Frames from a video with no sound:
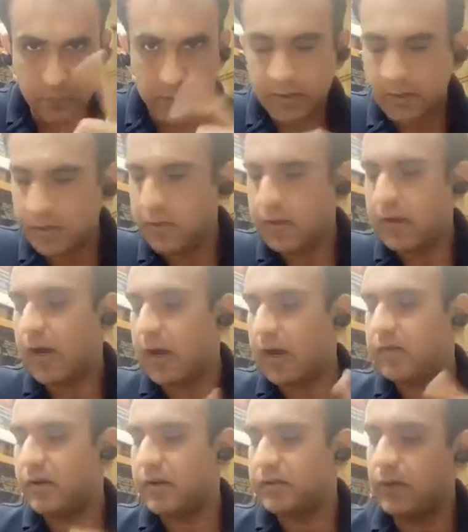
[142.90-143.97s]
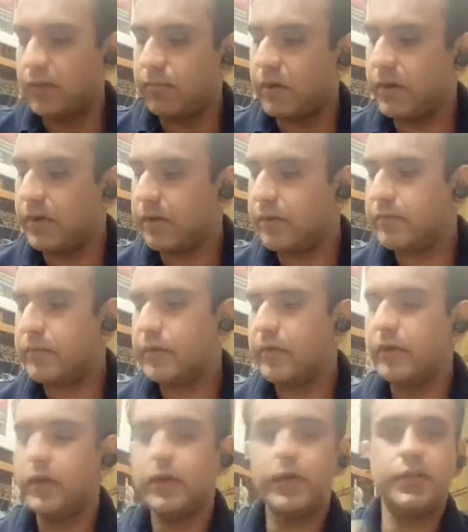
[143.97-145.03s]
Okay? I have an example here.
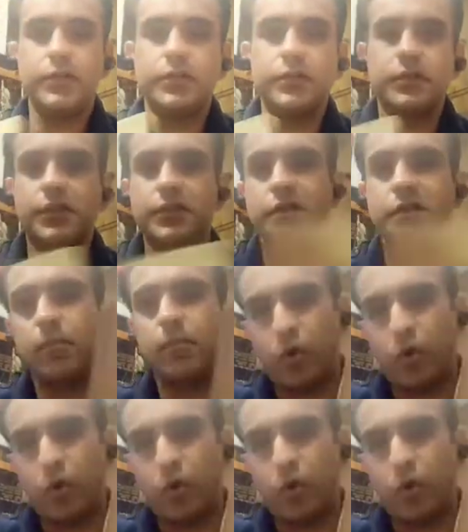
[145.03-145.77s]
This is a